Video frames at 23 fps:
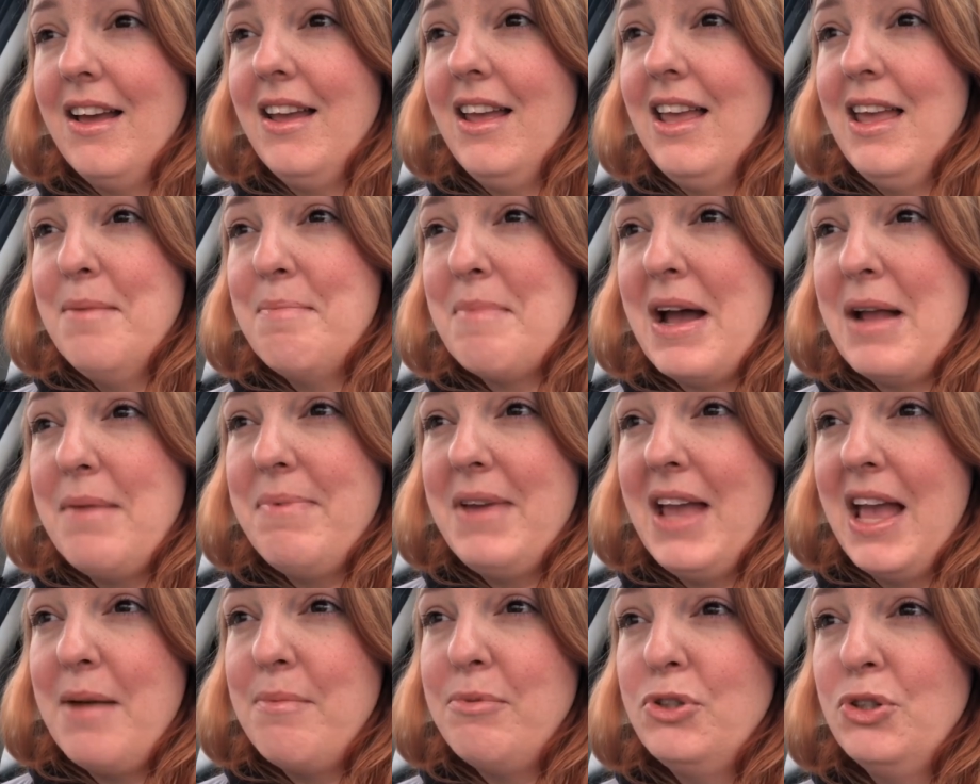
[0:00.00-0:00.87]
he might
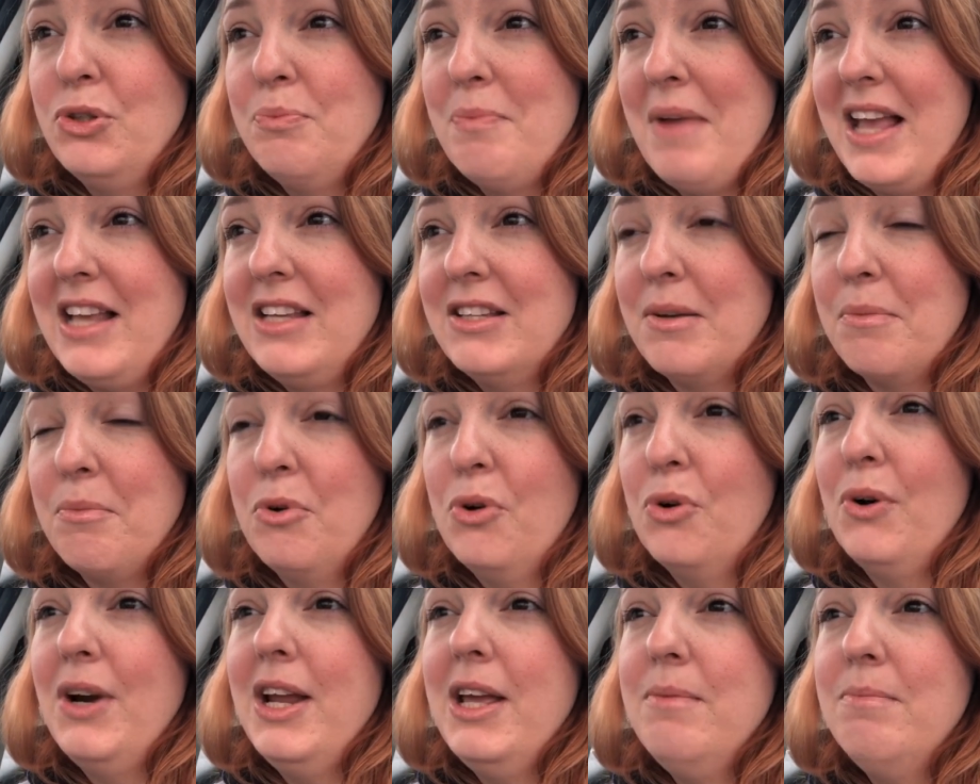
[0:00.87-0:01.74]
be able to make some
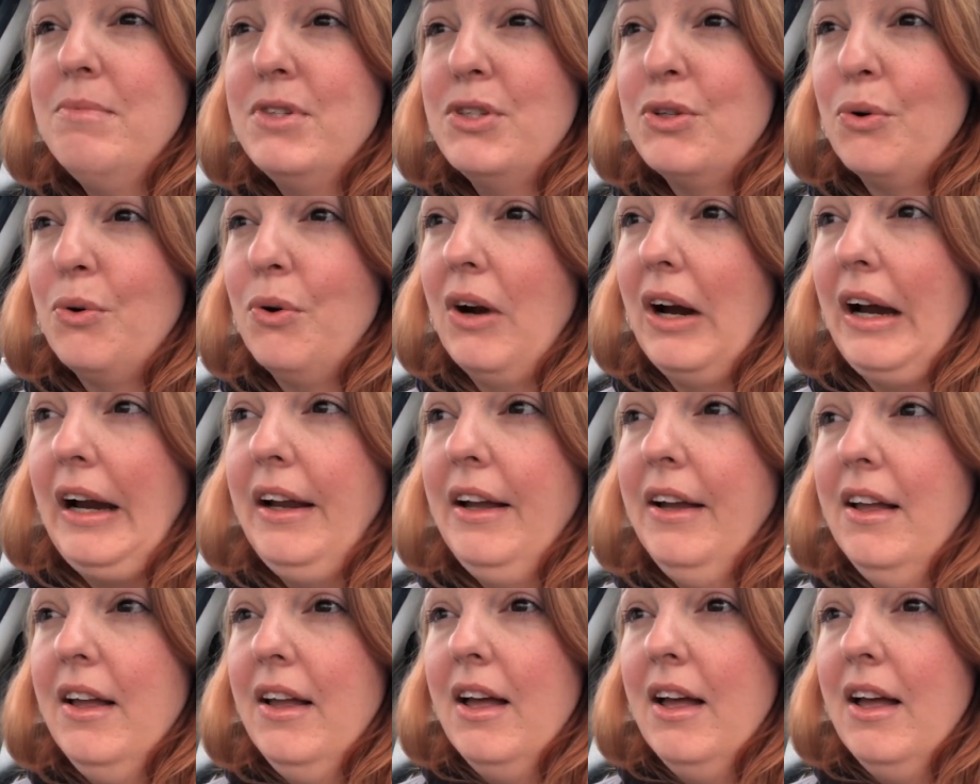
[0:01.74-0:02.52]
creams or